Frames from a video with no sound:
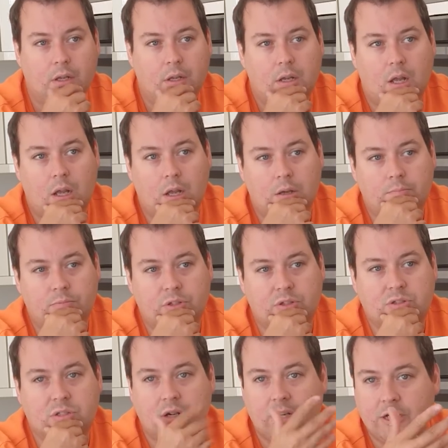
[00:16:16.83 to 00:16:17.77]
Um, the
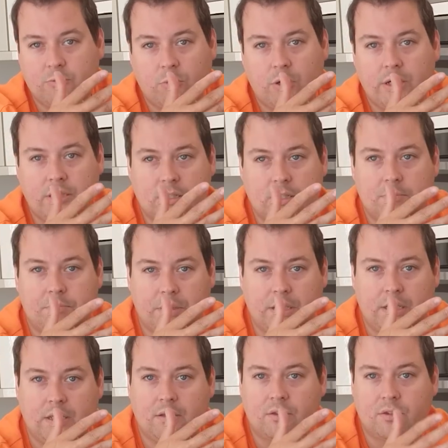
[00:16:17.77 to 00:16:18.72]
Sidewinder
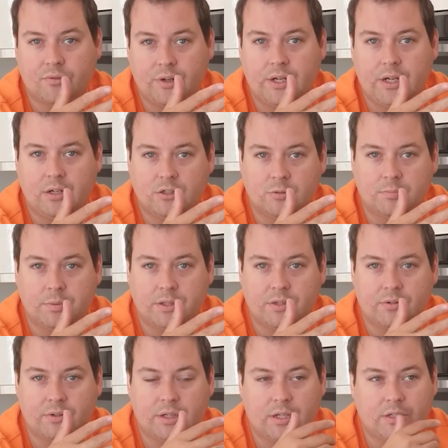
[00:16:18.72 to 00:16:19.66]
being 300 by
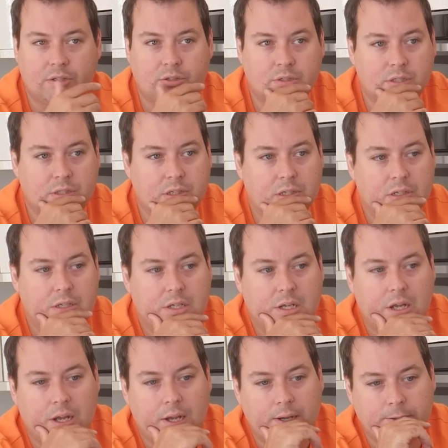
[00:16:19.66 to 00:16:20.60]
300
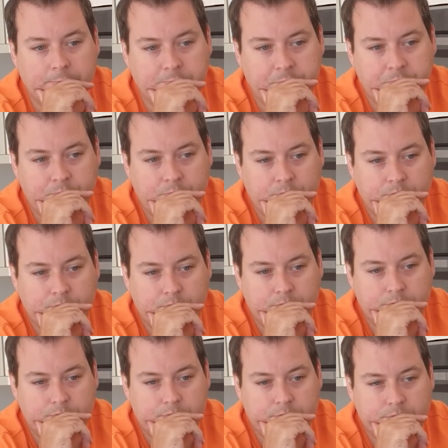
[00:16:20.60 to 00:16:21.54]
um,
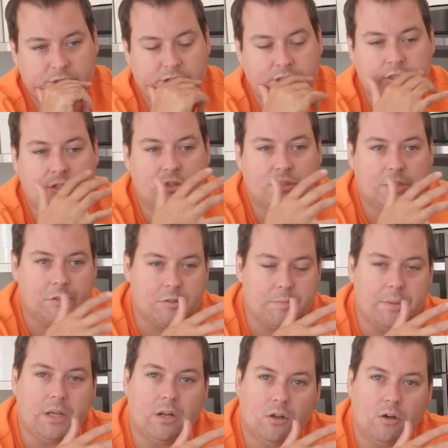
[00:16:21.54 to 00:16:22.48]
just gives
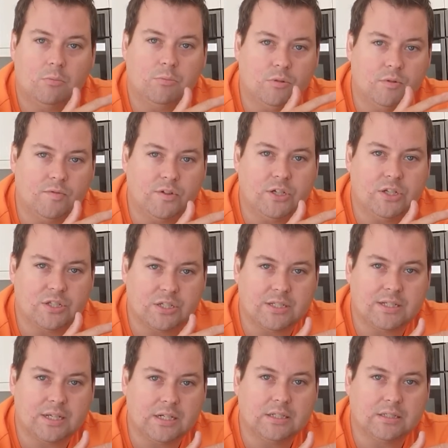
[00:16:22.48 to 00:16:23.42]
me a lot more
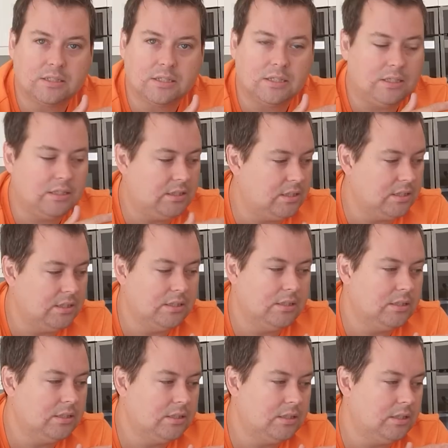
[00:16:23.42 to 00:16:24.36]
versatility
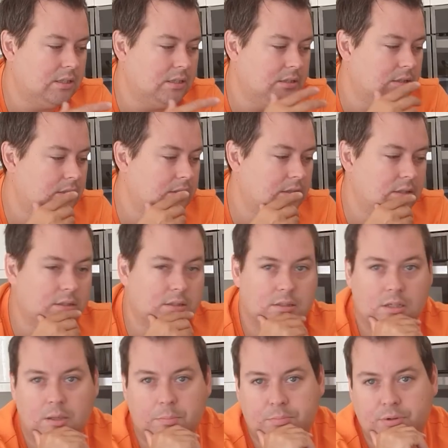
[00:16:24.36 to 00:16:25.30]
than, than, than
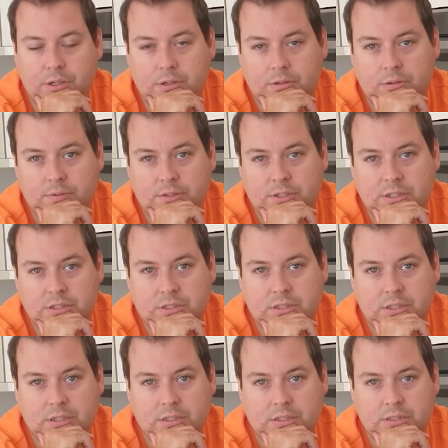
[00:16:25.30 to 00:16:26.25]
a printer of this
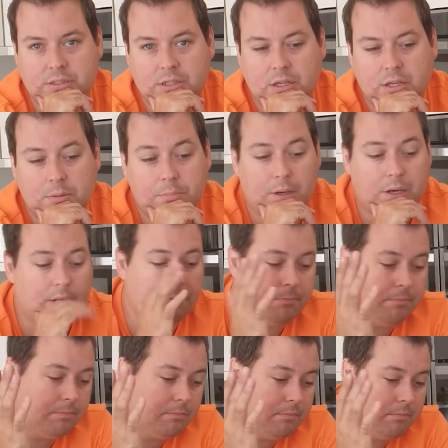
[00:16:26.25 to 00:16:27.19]
size. But
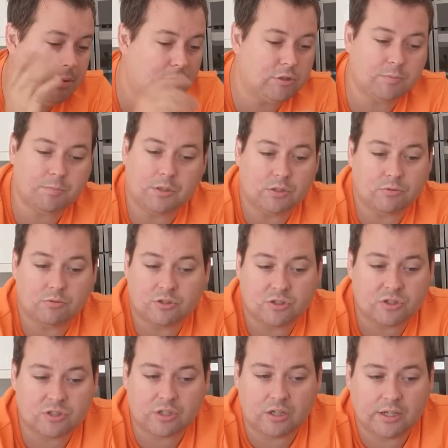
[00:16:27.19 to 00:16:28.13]
most models are
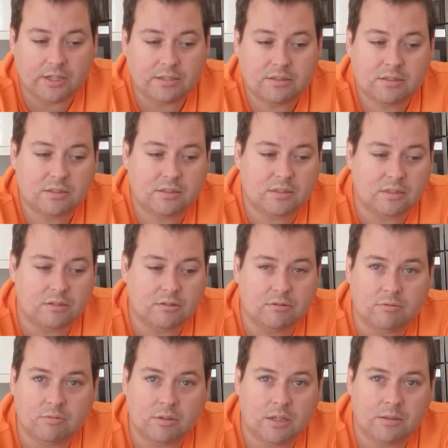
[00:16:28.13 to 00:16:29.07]
sliced
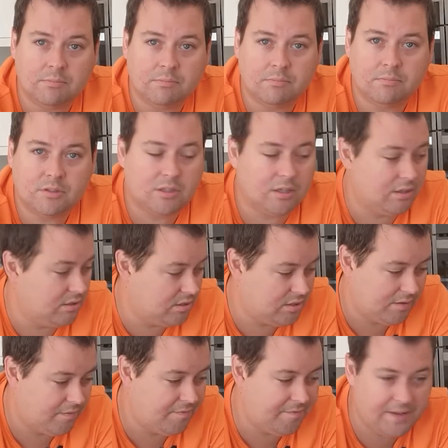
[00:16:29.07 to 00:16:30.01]
to, um, to,
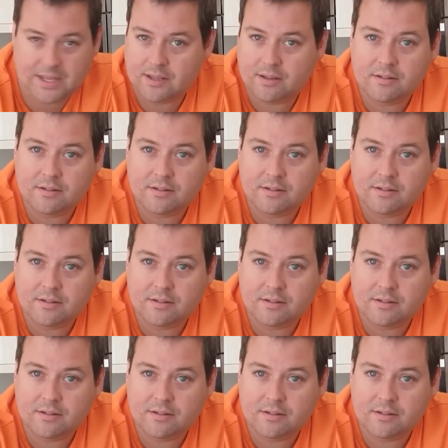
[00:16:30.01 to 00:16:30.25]
to fit,